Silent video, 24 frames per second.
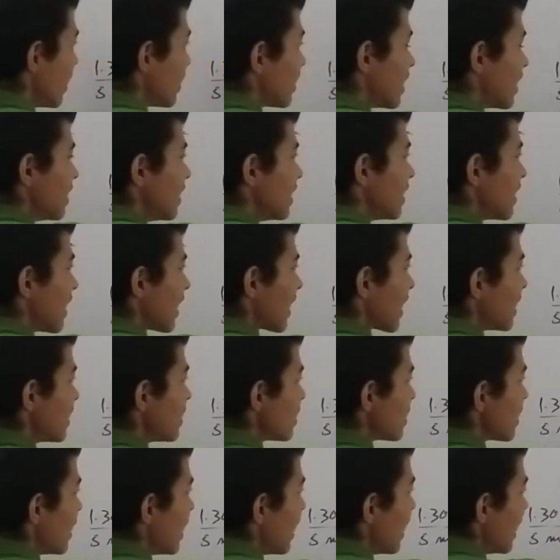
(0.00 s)
30 seconds,
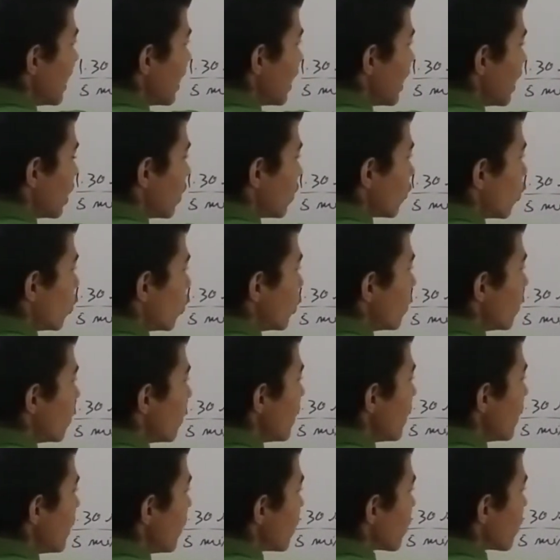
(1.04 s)
it would
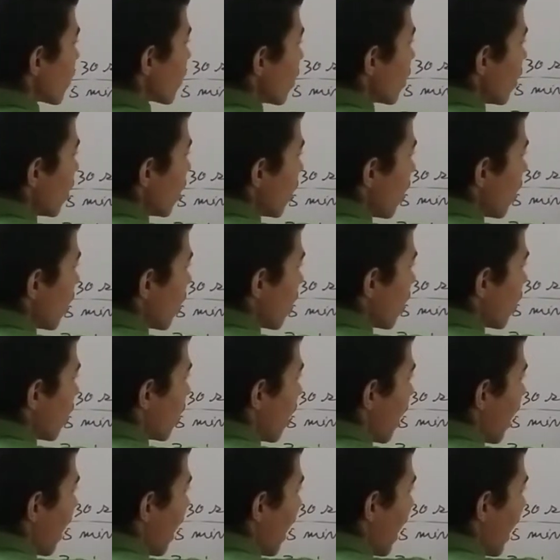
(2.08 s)
be
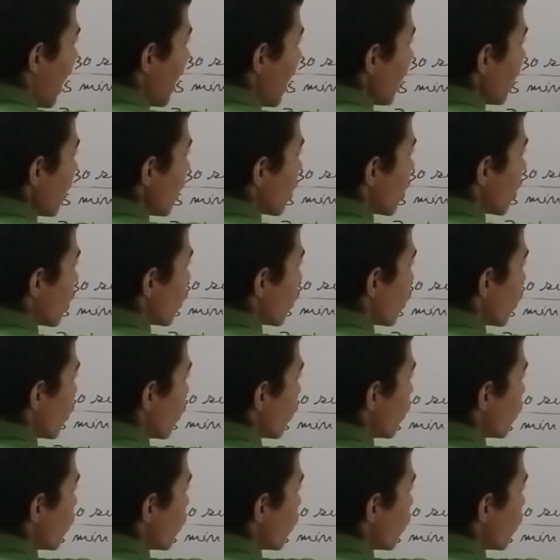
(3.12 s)
R root